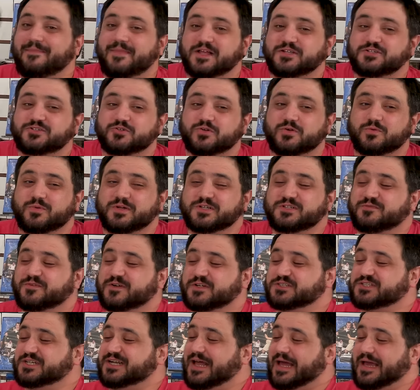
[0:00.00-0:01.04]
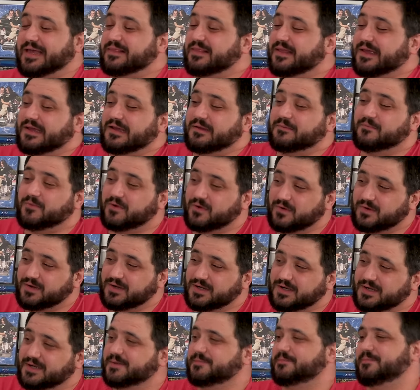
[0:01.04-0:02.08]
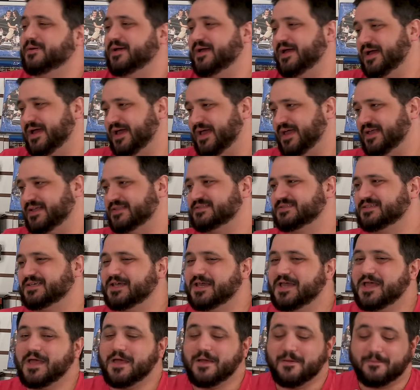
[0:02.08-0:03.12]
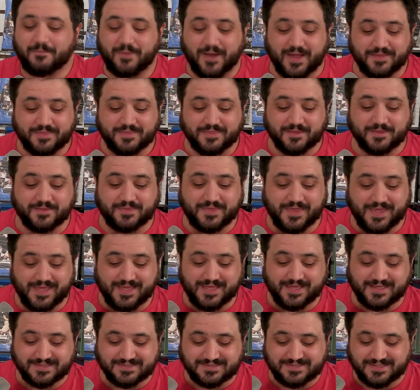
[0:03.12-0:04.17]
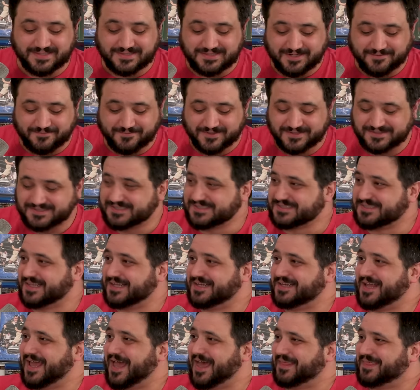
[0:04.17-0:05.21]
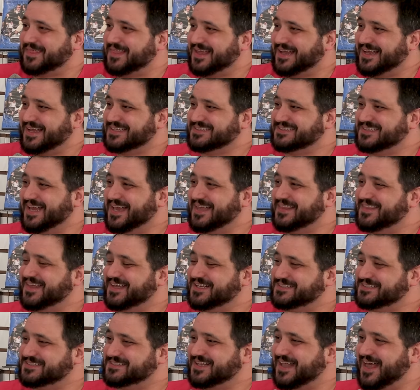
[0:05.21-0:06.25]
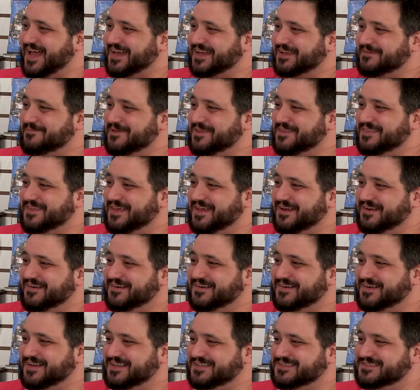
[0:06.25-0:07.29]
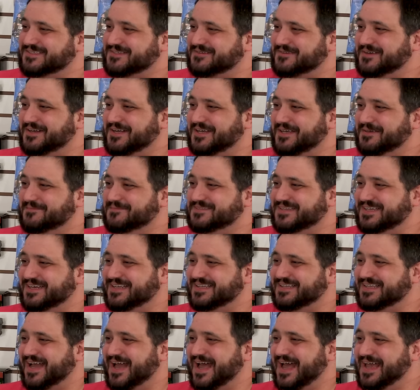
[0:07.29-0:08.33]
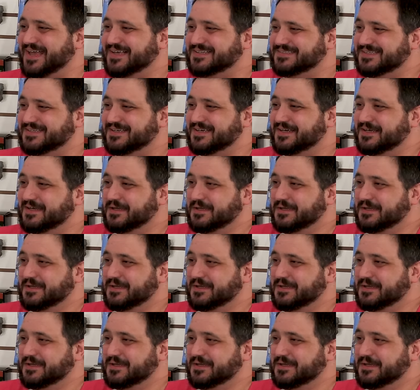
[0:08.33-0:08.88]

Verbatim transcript: I'm not sure which version I like more, but the thing is, the difference is the death. Like I said, they just lock him in there and he screams and he dies.